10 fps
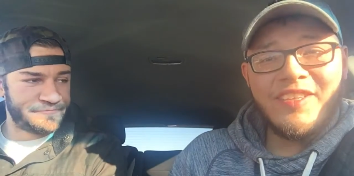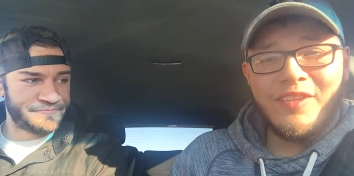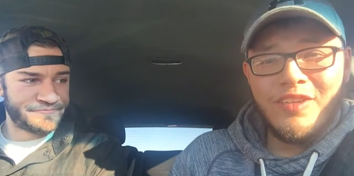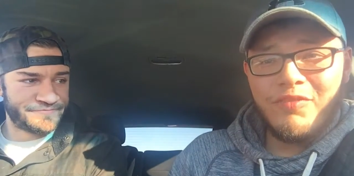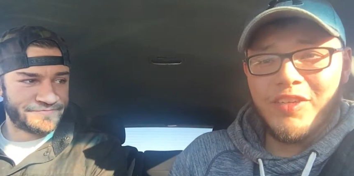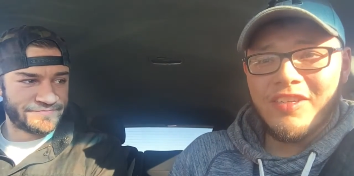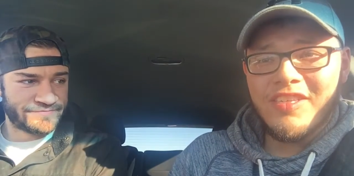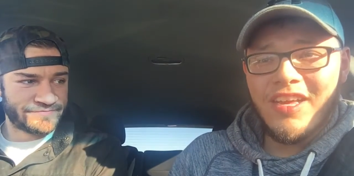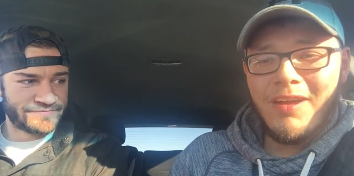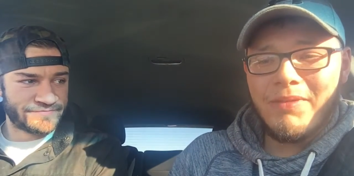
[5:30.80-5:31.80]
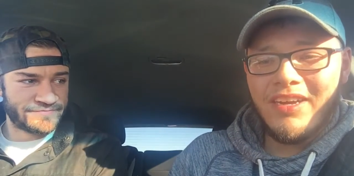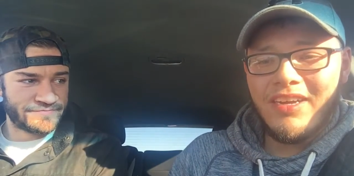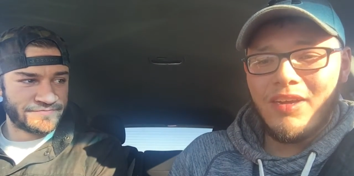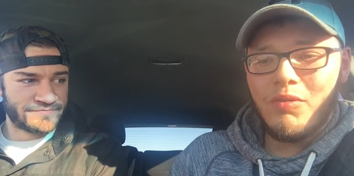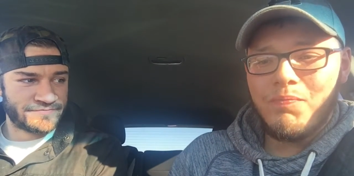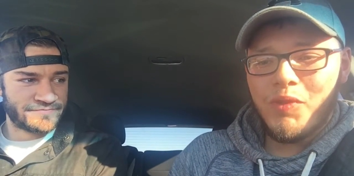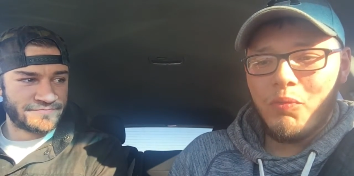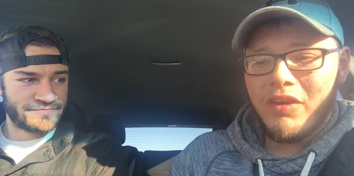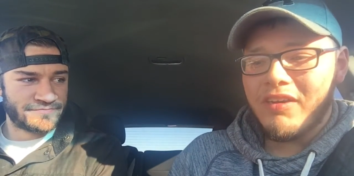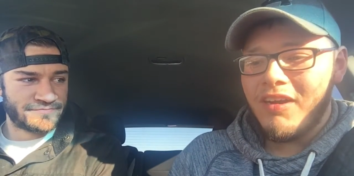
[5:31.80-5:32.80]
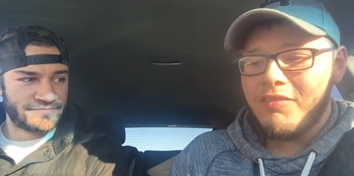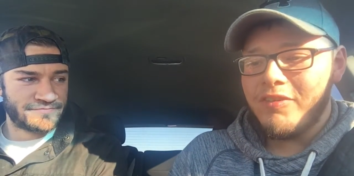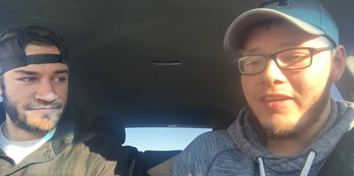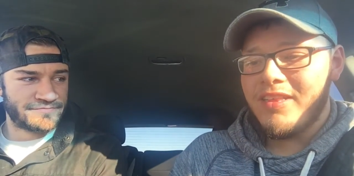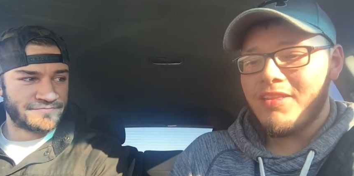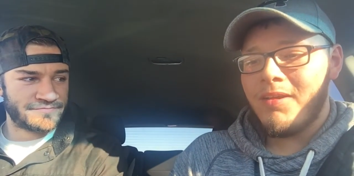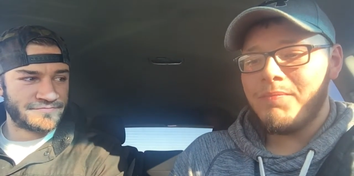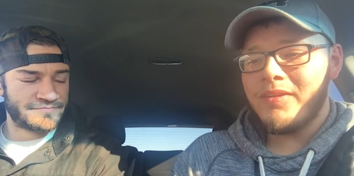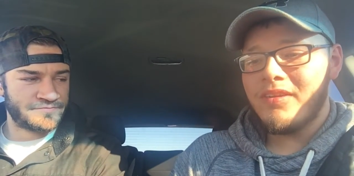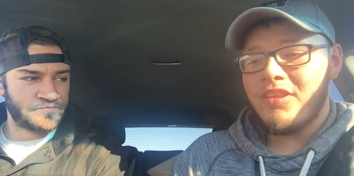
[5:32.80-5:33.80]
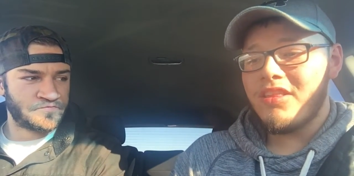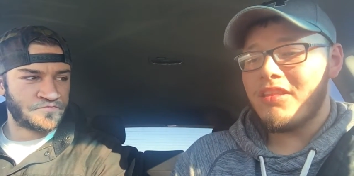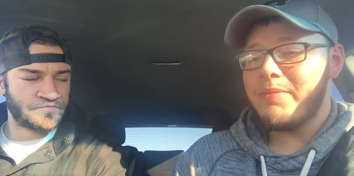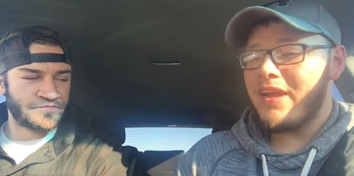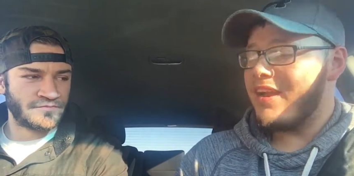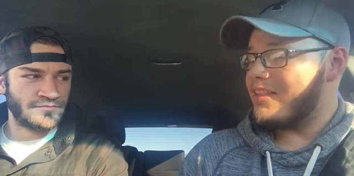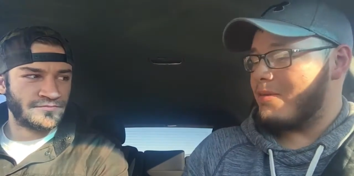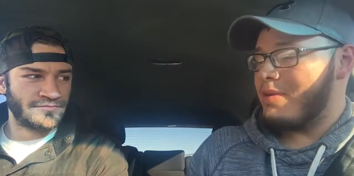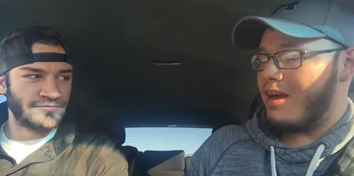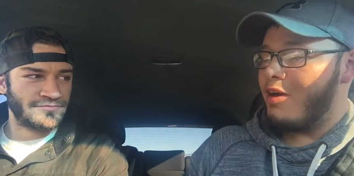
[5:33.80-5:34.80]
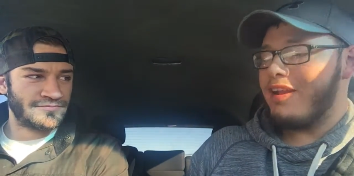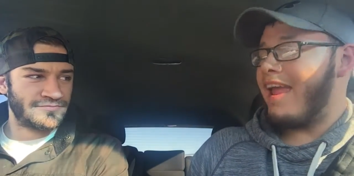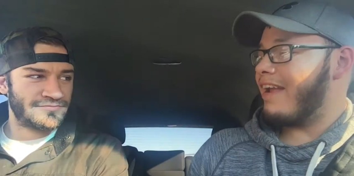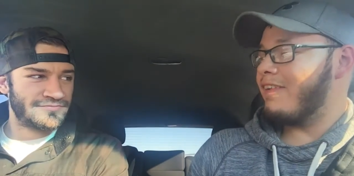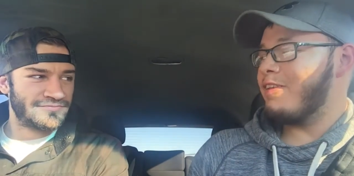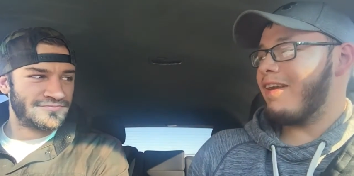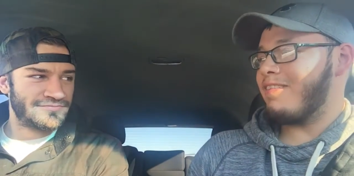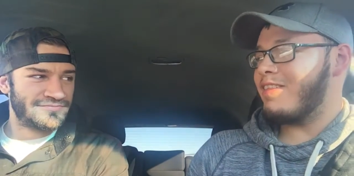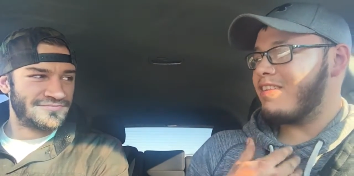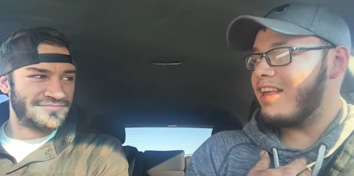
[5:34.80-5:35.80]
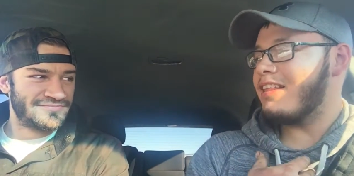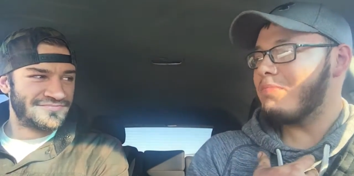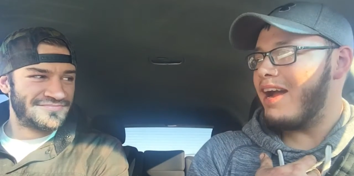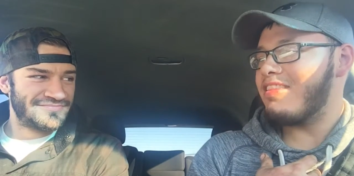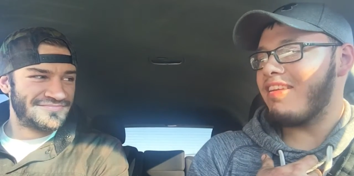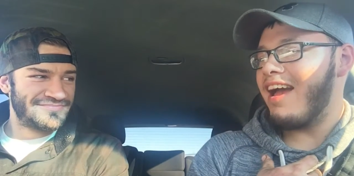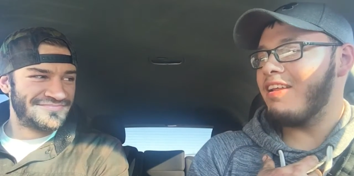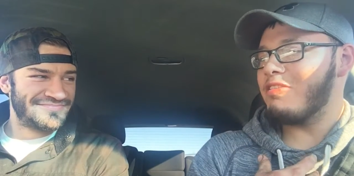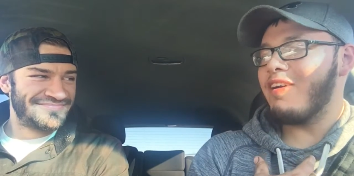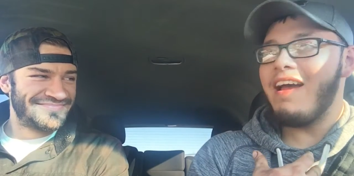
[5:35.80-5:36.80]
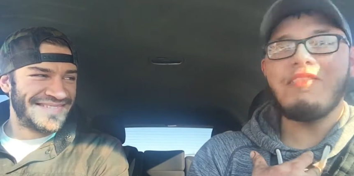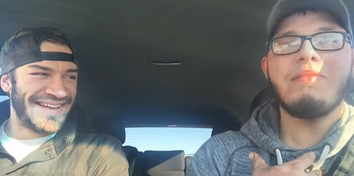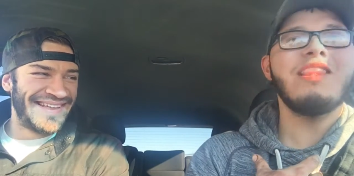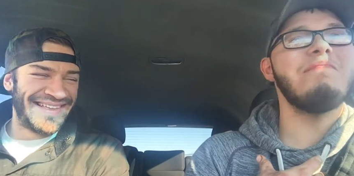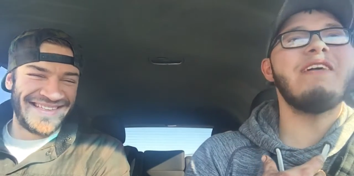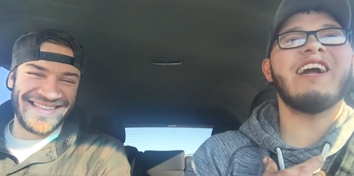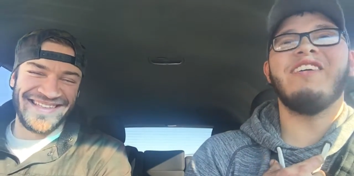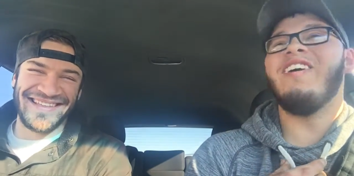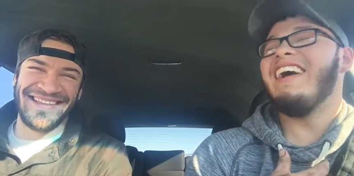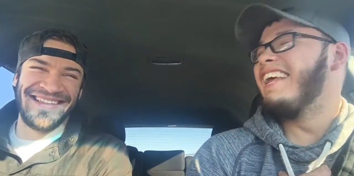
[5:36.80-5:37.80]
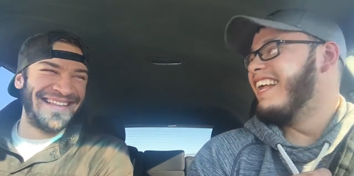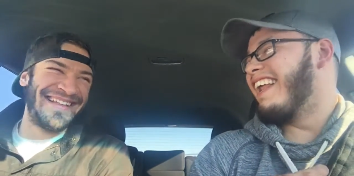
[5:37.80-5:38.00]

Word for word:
Speaker 1: tuned for some workout footage. Just to be honest, I'm gonna out angle you because this is my channel, so I have to be the bigger one.